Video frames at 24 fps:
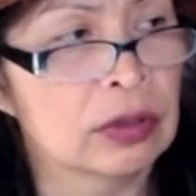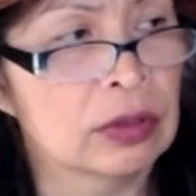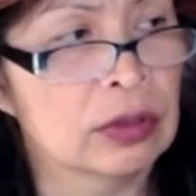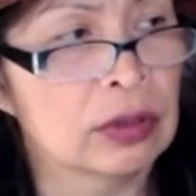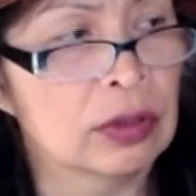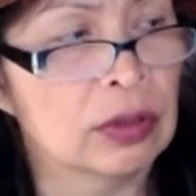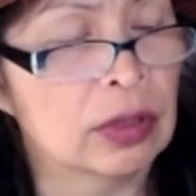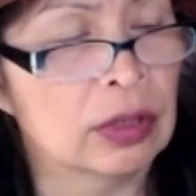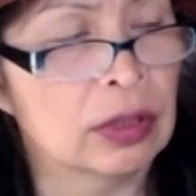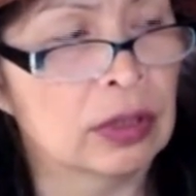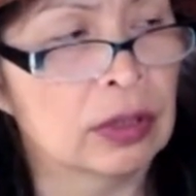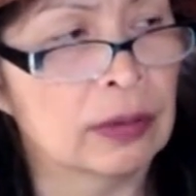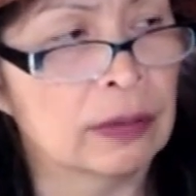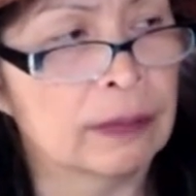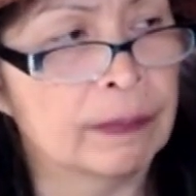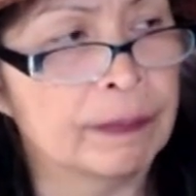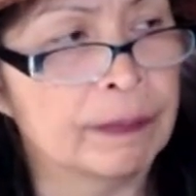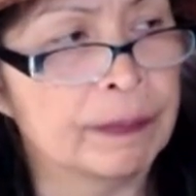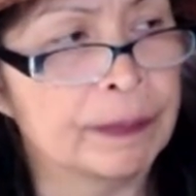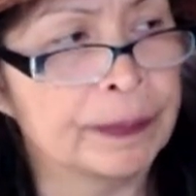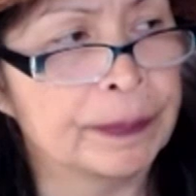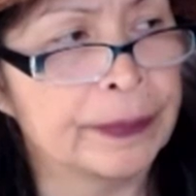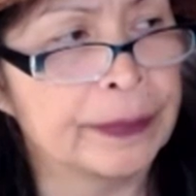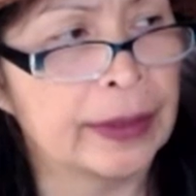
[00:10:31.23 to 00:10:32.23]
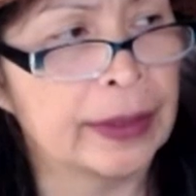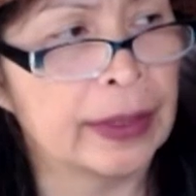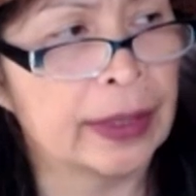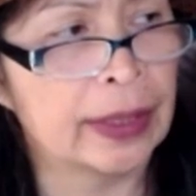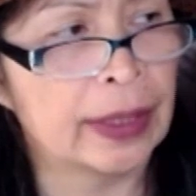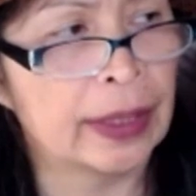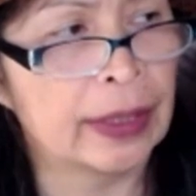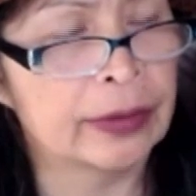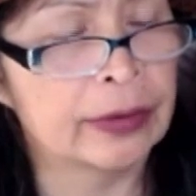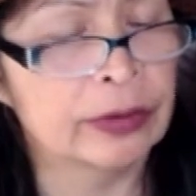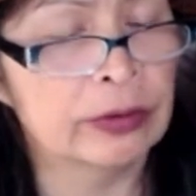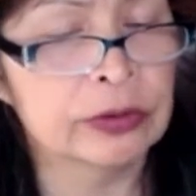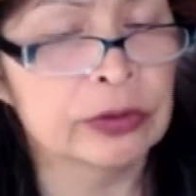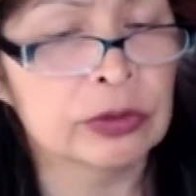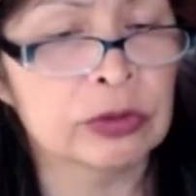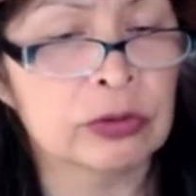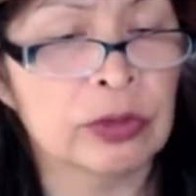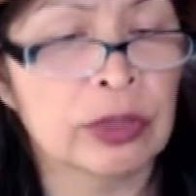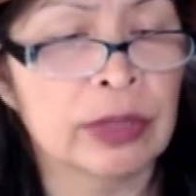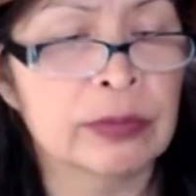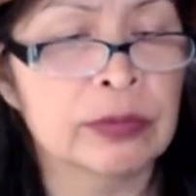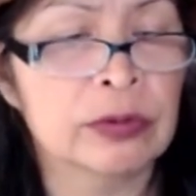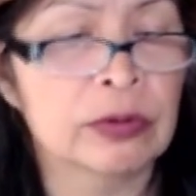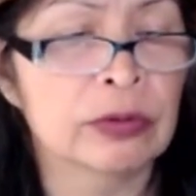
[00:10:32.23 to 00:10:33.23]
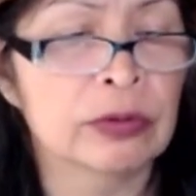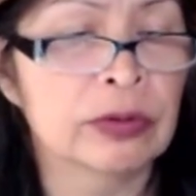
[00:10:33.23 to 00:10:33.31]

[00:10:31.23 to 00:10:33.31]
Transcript: and those tribes are